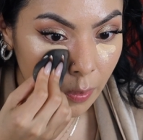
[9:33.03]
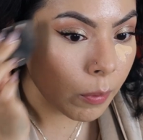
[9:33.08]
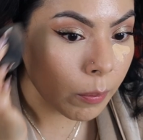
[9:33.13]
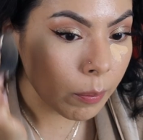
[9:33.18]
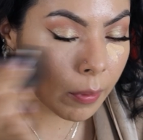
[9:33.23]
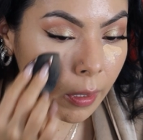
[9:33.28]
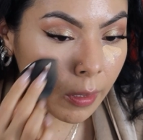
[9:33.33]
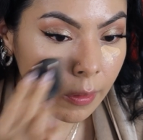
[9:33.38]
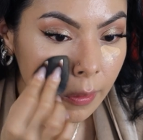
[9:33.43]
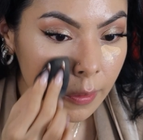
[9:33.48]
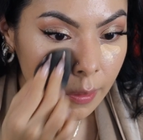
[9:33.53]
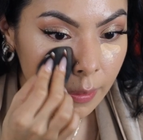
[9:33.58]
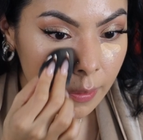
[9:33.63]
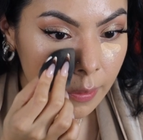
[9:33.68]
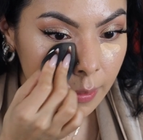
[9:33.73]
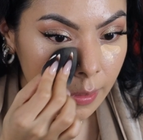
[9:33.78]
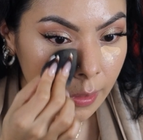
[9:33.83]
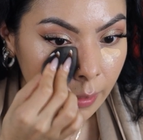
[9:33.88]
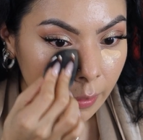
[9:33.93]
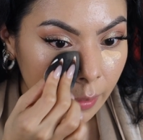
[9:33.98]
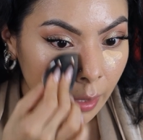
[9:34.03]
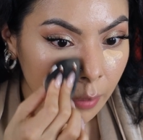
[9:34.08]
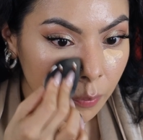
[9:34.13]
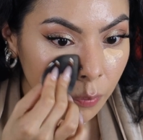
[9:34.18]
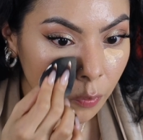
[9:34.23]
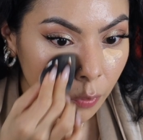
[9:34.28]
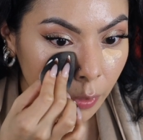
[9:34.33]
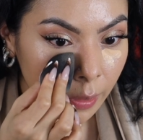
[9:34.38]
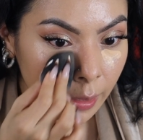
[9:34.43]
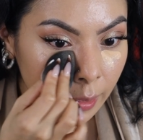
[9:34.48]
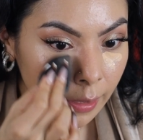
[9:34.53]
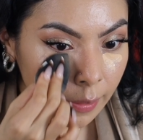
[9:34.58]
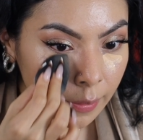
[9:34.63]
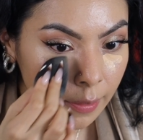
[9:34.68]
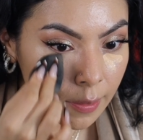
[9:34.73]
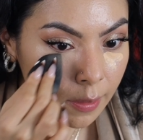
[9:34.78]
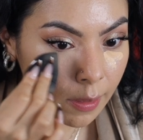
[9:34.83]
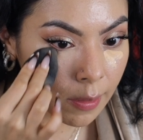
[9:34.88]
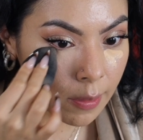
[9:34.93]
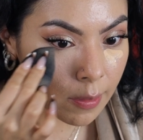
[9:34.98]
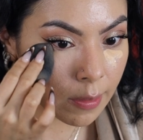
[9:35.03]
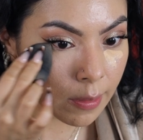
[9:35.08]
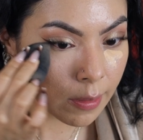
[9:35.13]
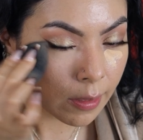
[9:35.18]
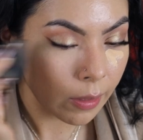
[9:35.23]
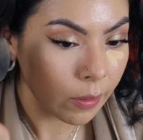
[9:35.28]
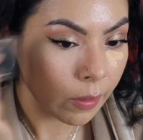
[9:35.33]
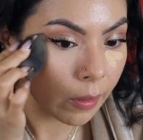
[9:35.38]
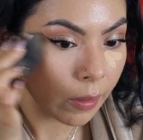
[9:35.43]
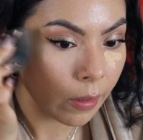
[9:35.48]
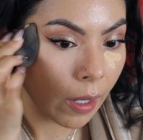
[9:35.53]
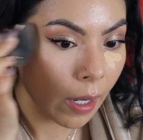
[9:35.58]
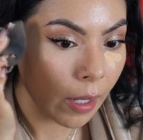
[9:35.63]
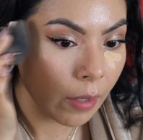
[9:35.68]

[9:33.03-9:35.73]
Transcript: applying this concealer. I really like this concealer.